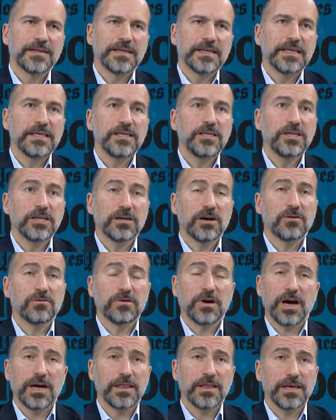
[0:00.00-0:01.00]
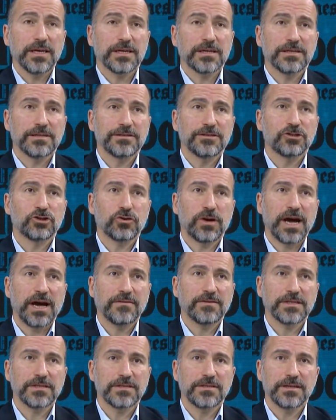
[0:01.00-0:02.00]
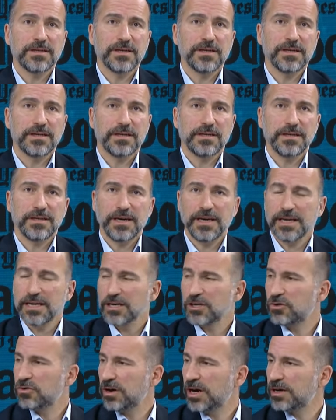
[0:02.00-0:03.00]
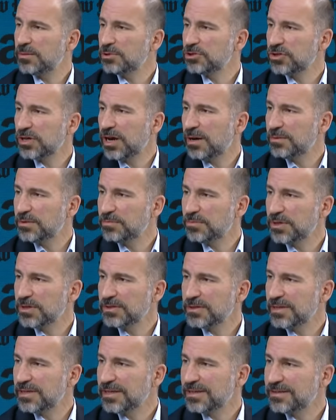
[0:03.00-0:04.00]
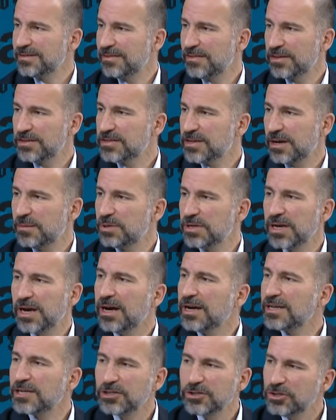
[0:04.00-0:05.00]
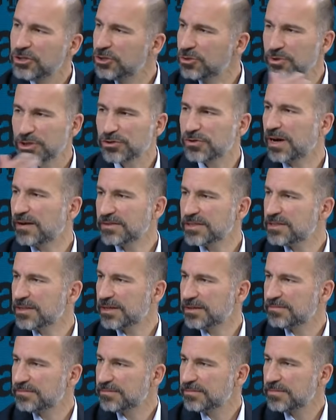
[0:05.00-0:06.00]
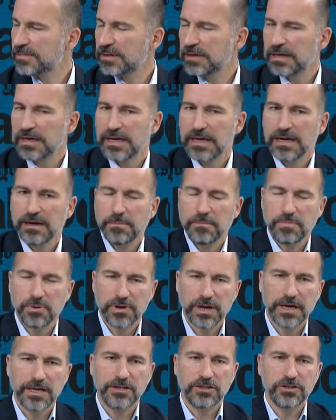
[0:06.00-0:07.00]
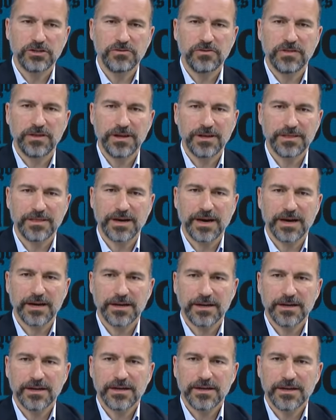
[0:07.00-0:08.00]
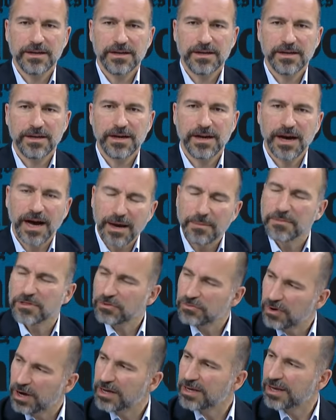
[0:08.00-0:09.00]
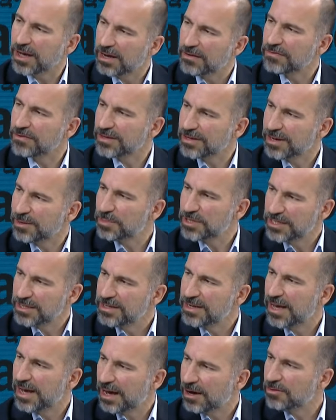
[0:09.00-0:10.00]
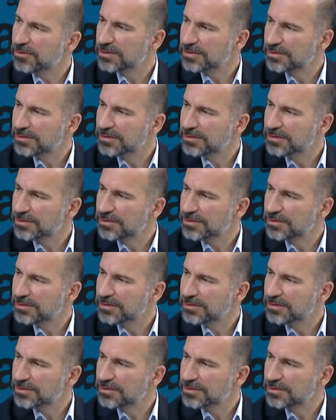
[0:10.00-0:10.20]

You know, I think Travis did an incredible job in building this company. I couldn't do what Travis did. But I do think that I'm the right guy for the company now,